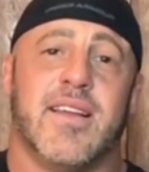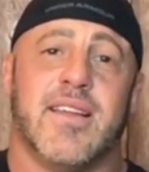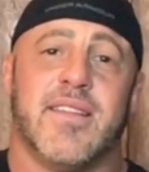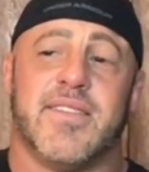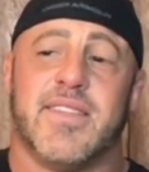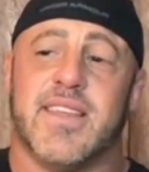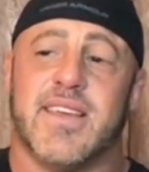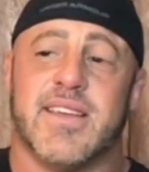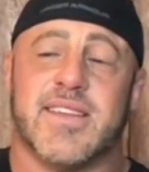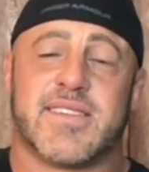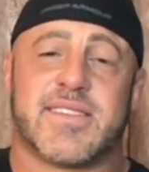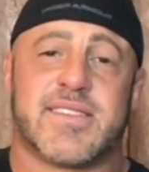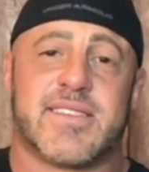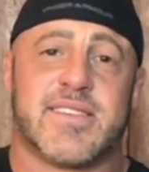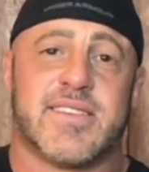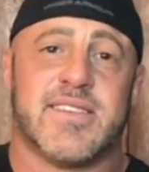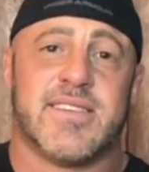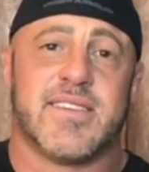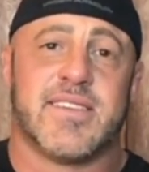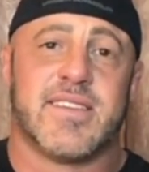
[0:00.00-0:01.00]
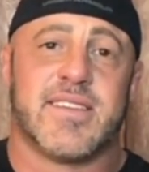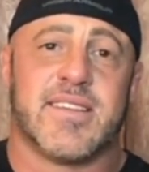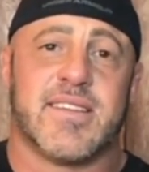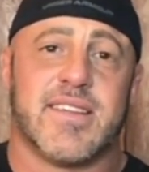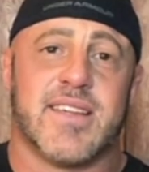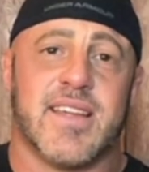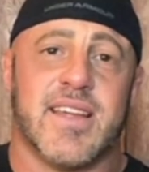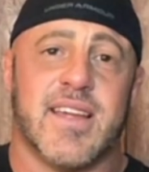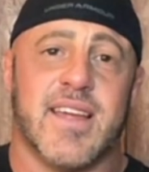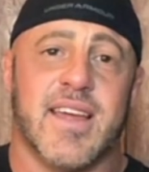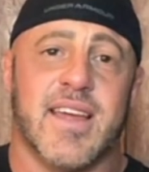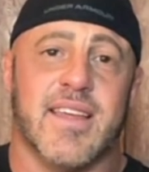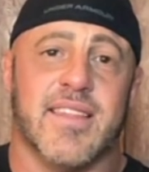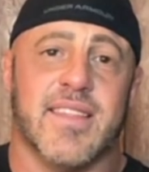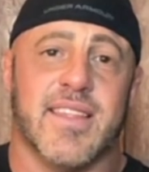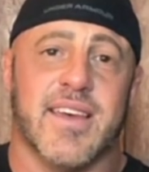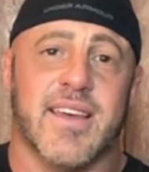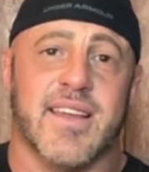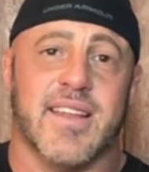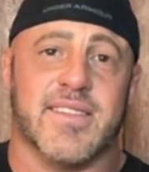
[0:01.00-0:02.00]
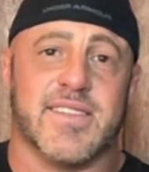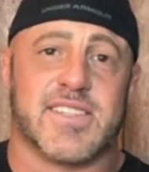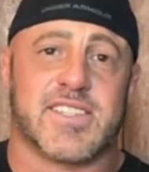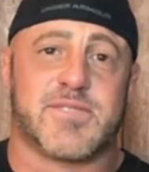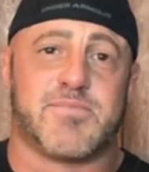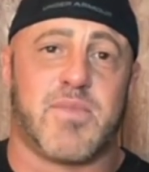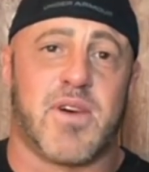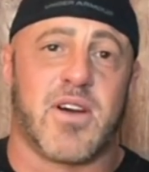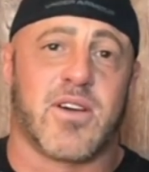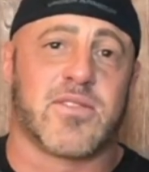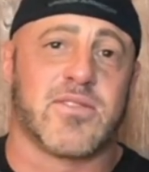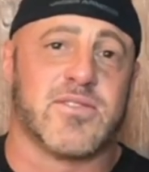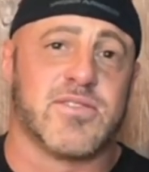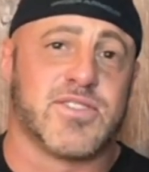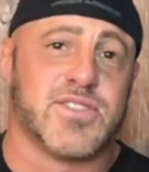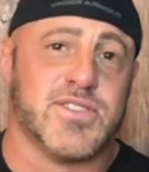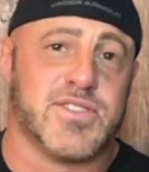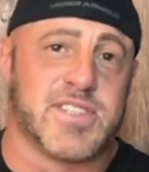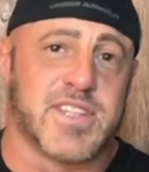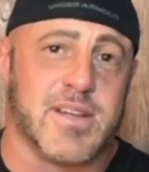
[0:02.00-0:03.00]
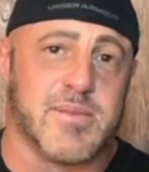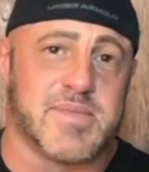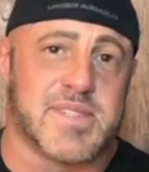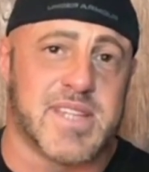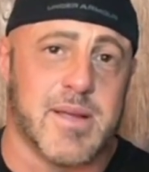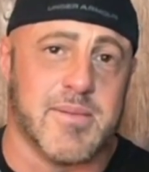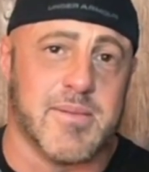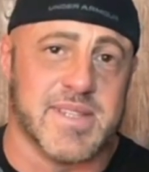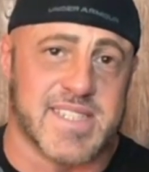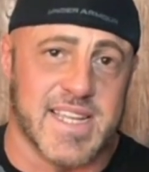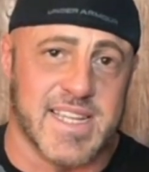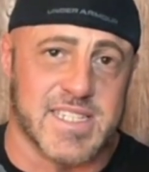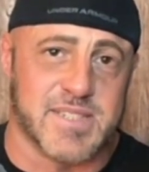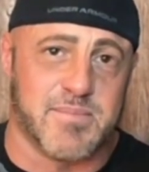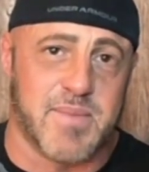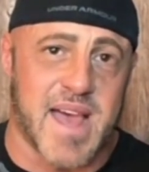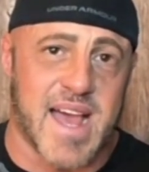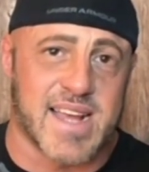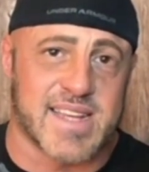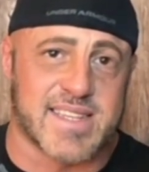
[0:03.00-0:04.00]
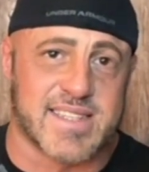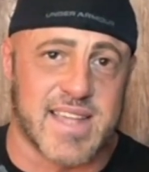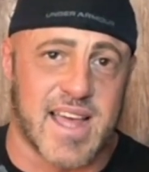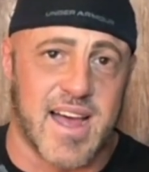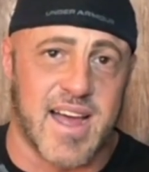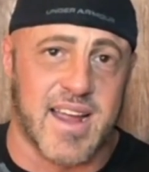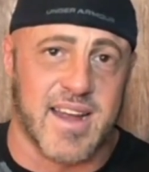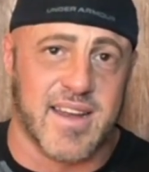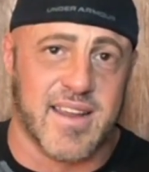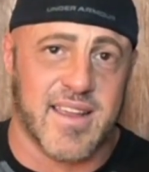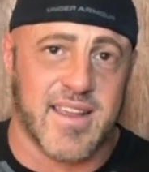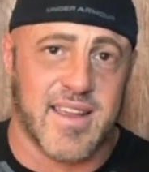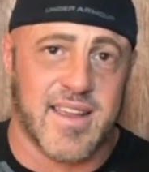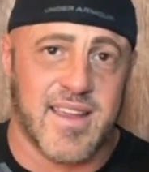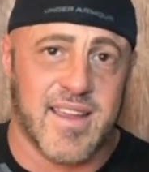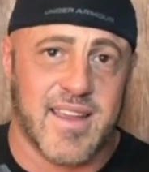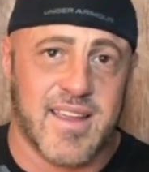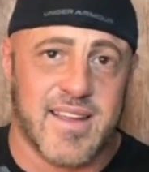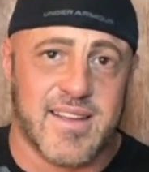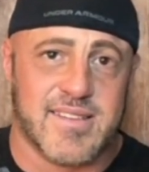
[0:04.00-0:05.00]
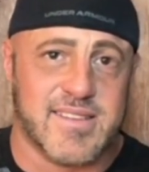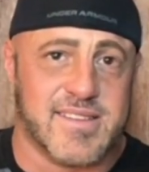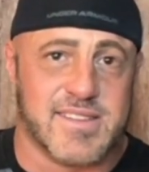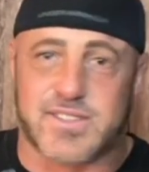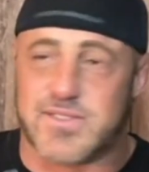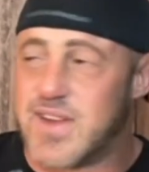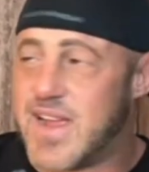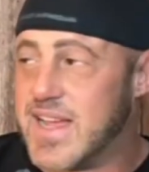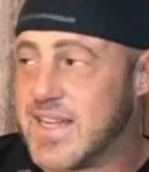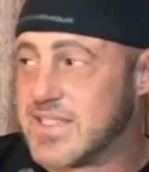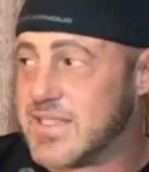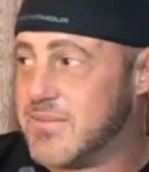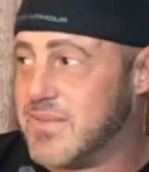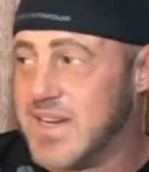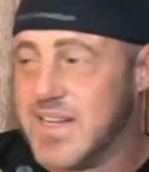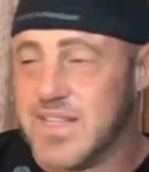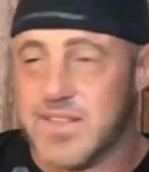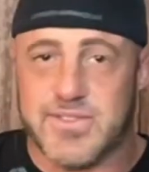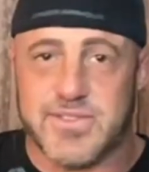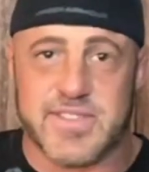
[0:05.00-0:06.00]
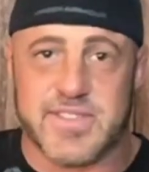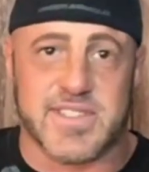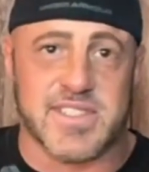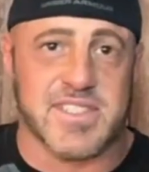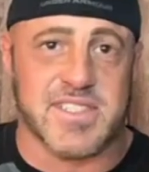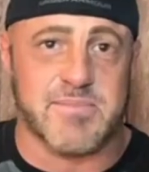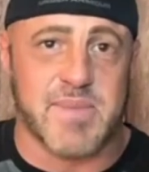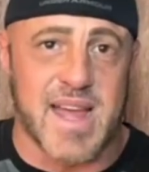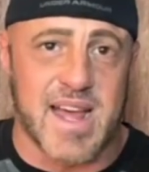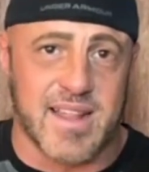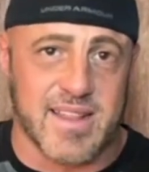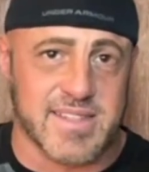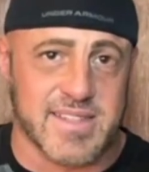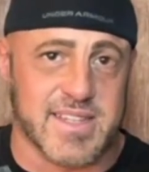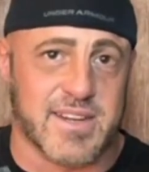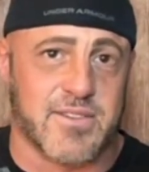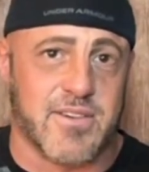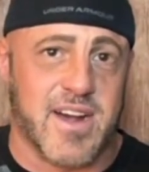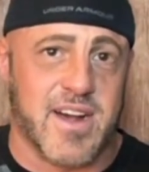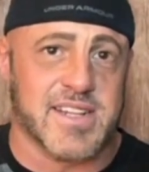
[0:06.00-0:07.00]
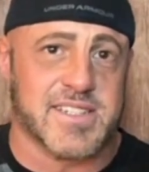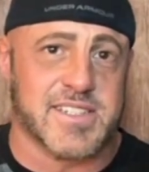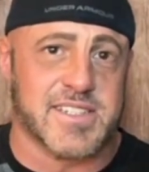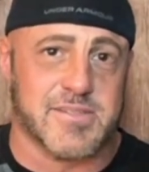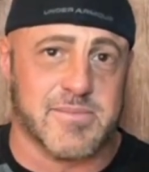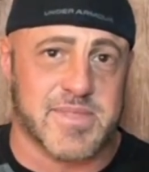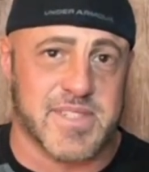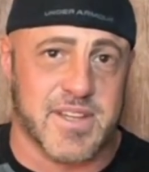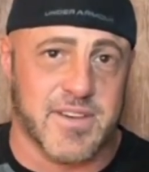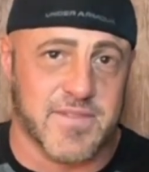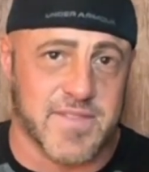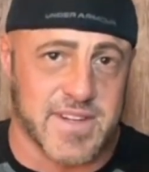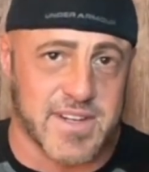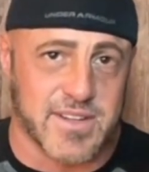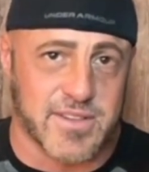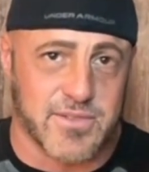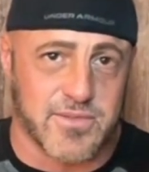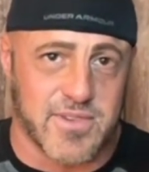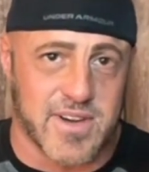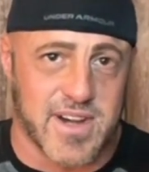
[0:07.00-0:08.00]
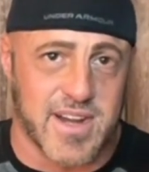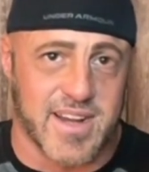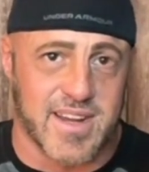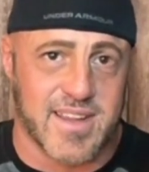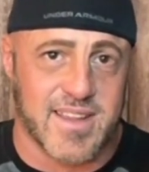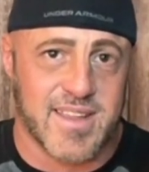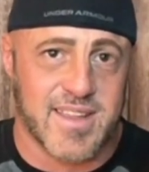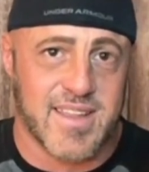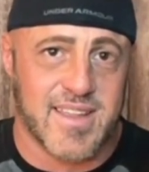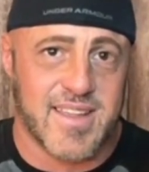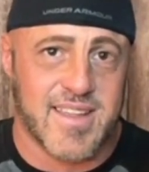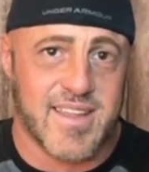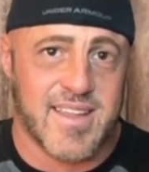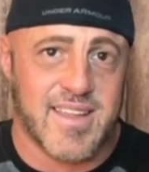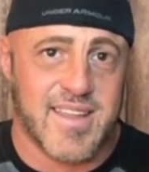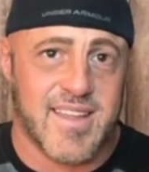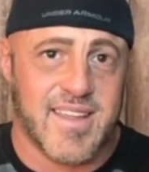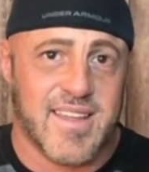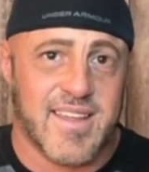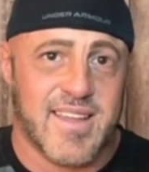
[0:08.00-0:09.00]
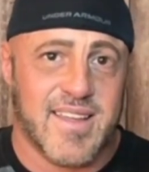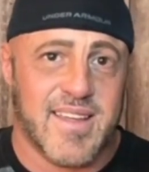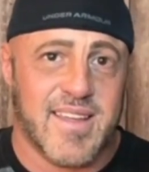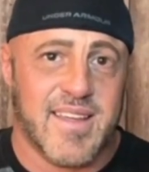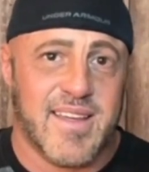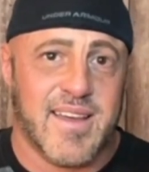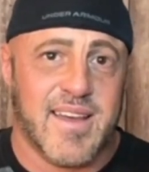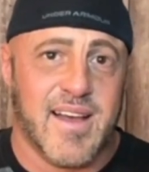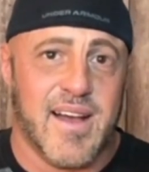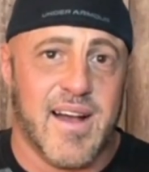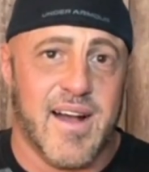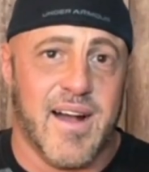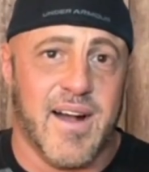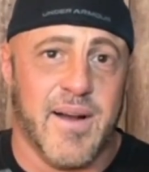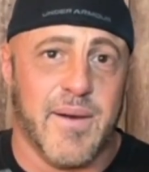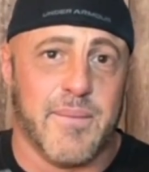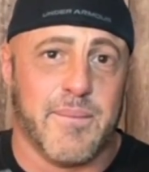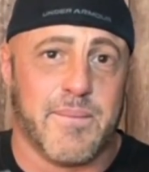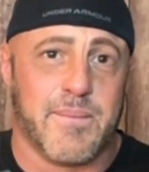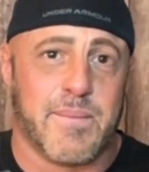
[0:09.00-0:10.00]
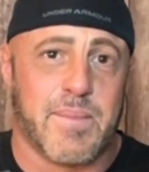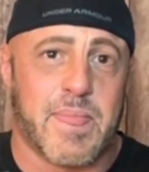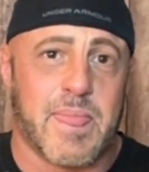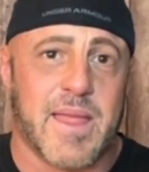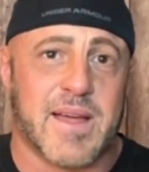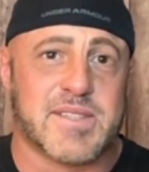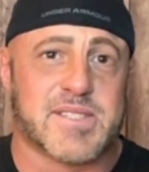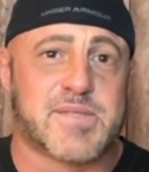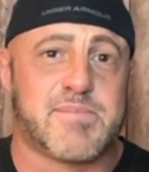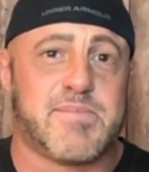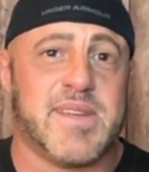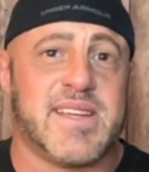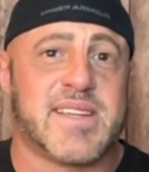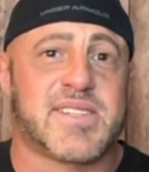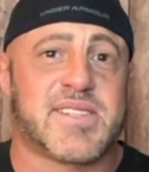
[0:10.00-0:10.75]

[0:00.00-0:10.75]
this, and then the sparkler shoots up Sami Zayn's backside, distracts him, and he loses his balance and crashes himself into the ring. Um, I'll speak